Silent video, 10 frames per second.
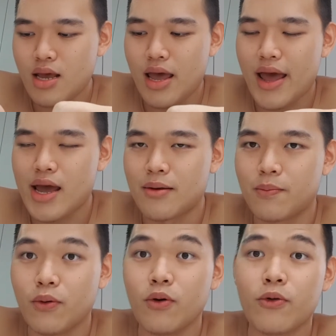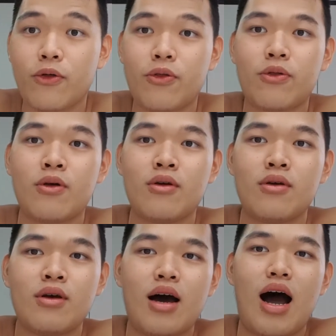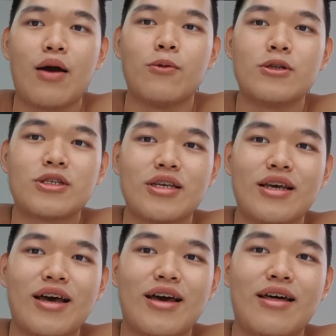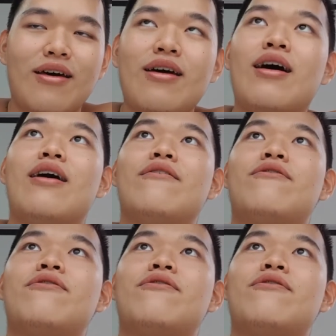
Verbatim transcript: And both, I would say, ha have